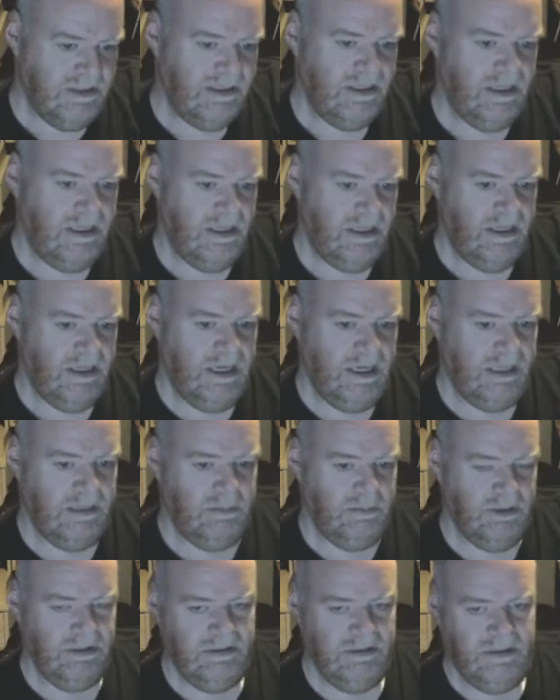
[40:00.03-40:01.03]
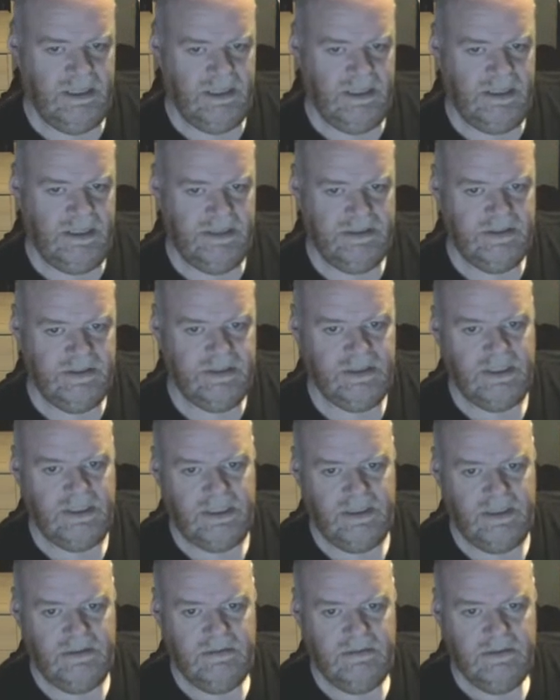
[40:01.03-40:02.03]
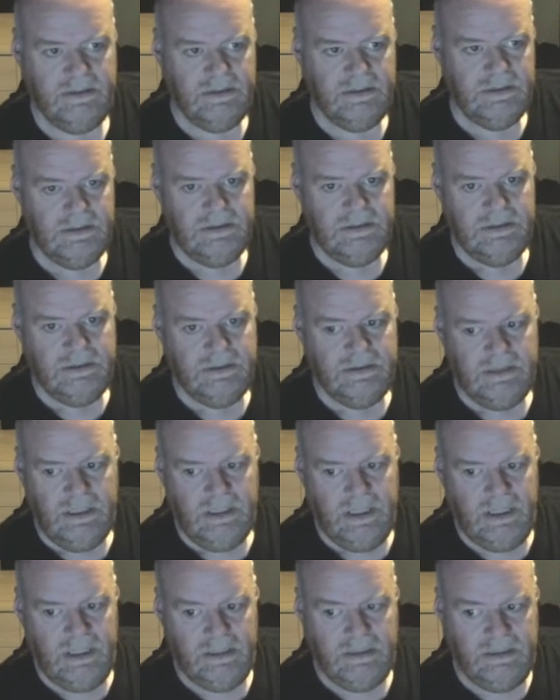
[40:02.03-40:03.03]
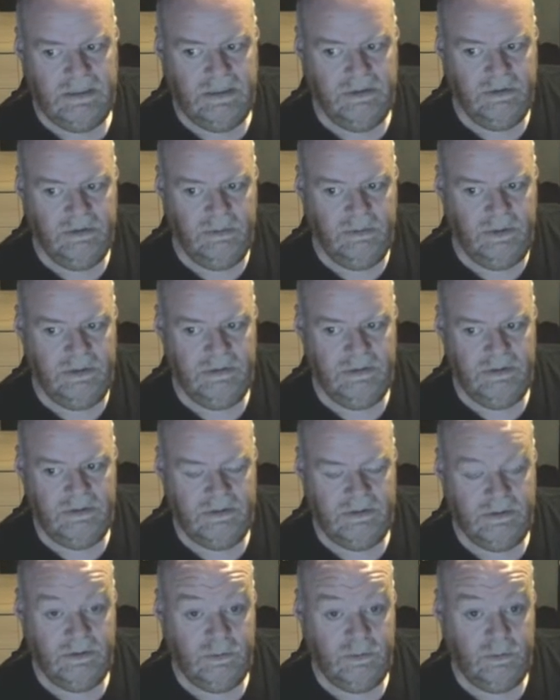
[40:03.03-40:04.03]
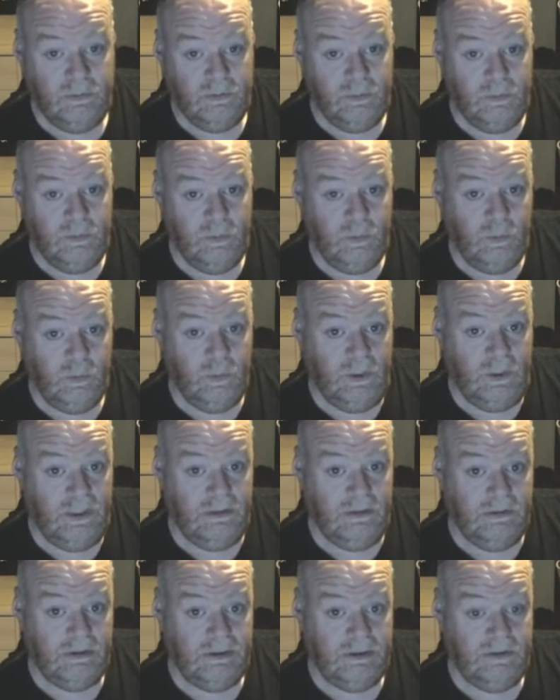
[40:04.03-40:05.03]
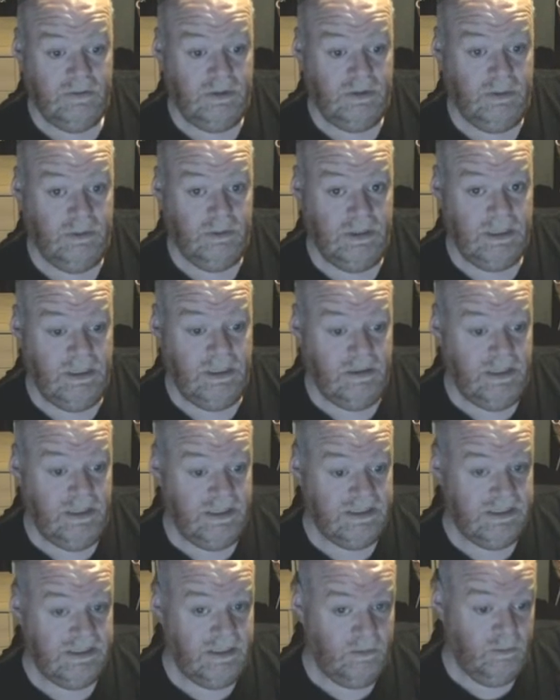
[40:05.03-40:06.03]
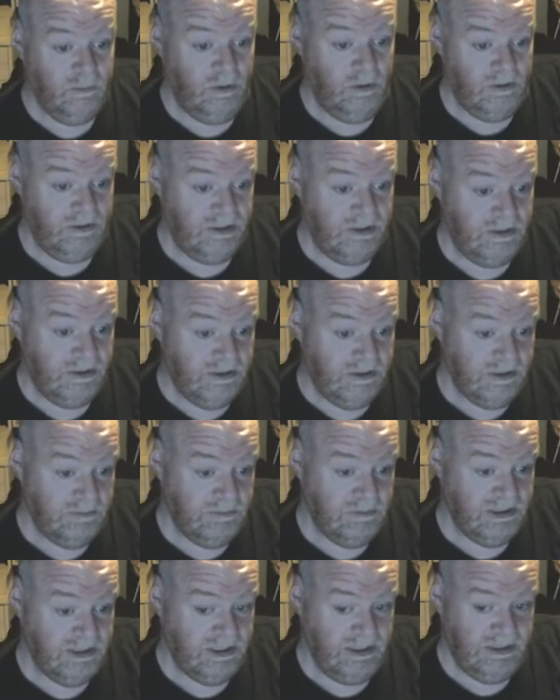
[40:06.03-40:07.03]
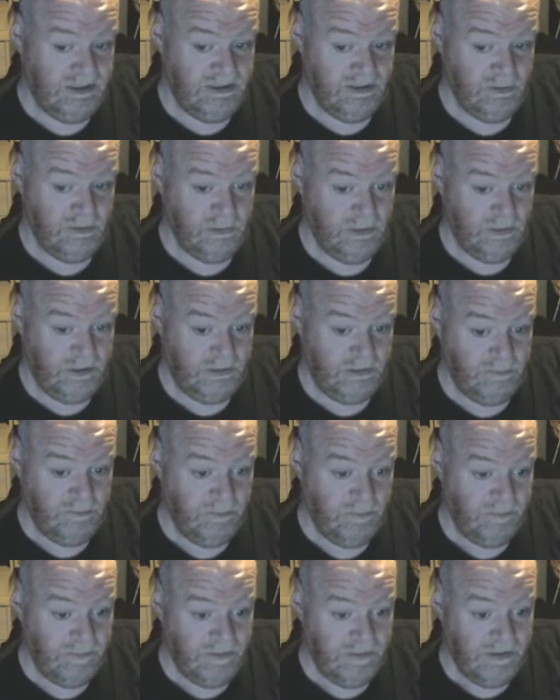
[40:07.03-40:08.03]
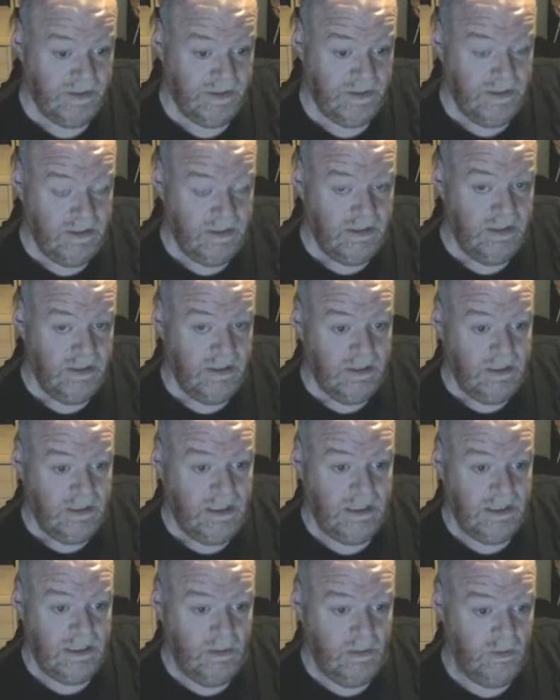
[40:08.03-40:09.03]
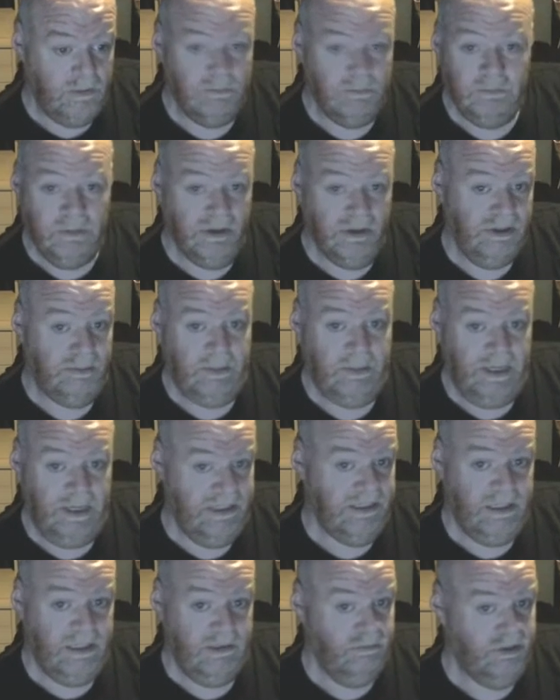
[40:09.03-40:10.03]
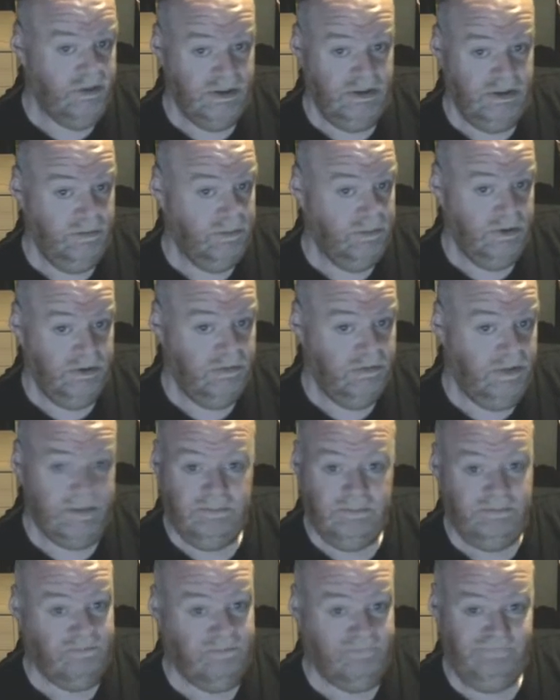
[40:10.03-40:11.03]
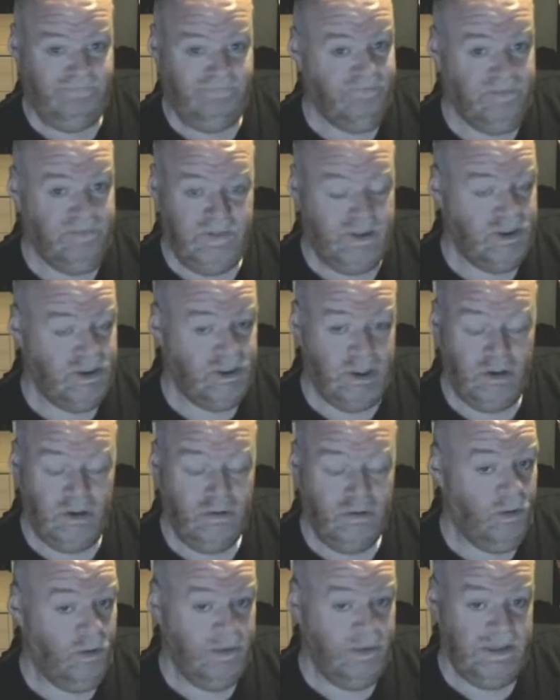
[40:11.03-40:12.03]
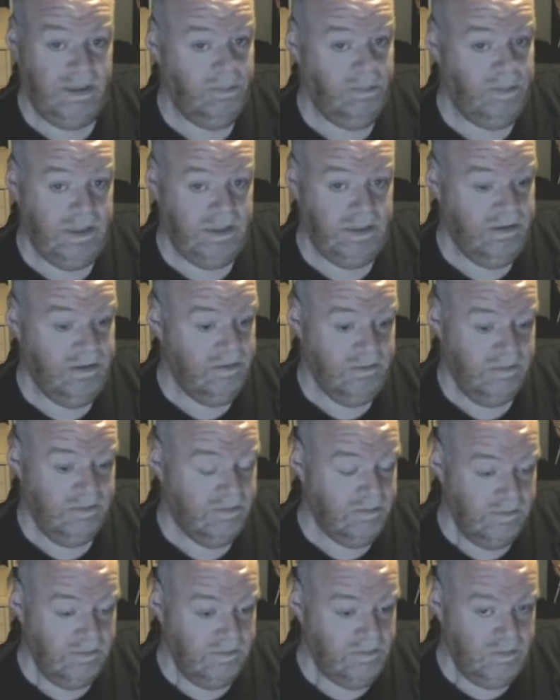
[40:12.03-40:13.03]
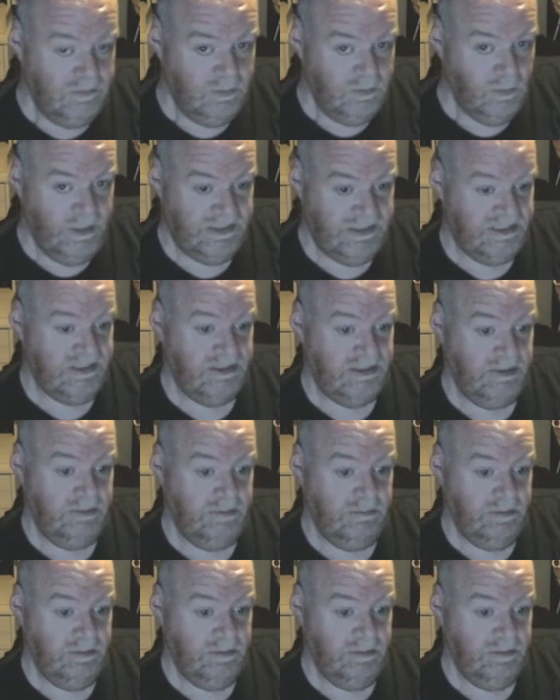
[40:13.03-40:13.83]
Animal, and the other one as well. Do you want to get Let's Get Rocked is missing as well. And I wouldn't bother buying that original Blu-ray. Throw it in the bin. Waste of time.